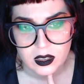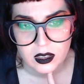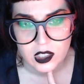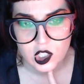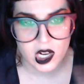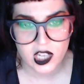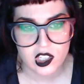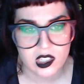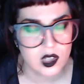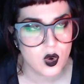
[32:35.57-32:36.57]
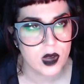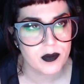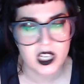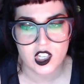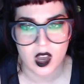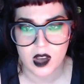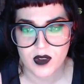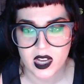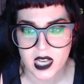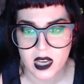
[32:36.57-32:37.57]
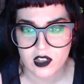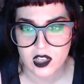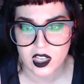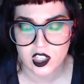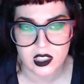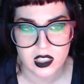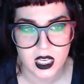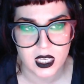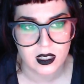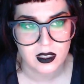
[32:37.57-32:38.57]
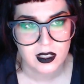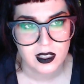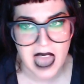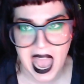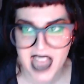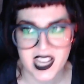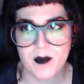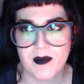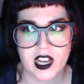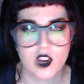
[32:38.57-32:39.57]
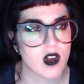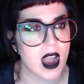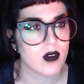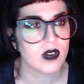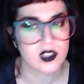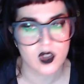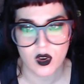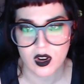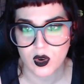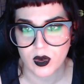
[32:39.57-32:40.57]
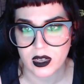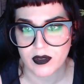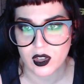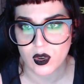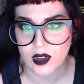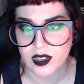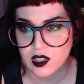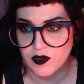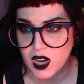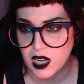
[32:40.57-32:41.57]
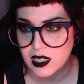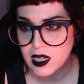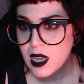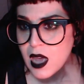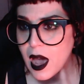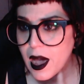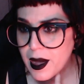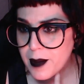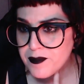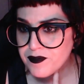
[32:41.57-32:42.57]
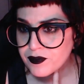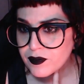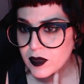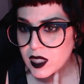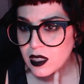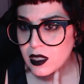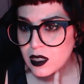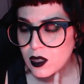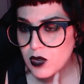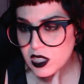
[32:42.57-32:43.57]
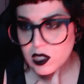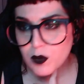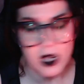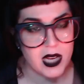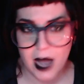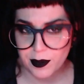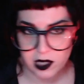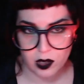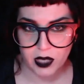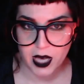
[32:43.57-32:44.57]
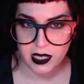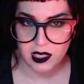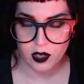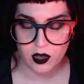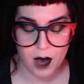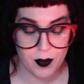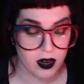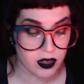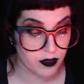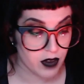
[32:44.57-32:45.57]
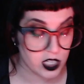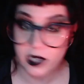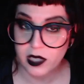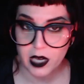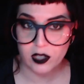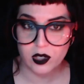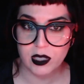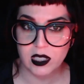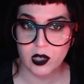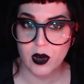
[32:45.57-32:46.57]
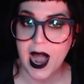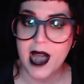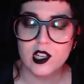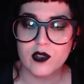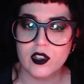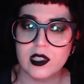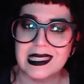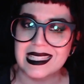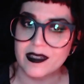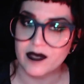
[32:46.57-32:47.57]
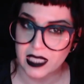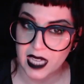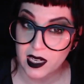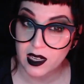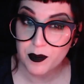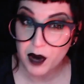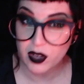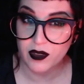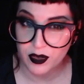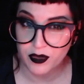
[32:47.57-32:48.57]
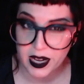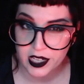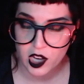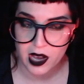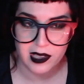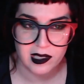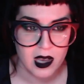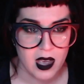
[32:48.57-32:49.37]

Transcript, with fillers: Should I just quit my job right now? Should I just like hang up my crown as horror queen of the north? That's fucked. Um, Resolute Blood, absolutely, I consider that part of the franchise. I also consider Ash versus Evil Dead part of the franchise.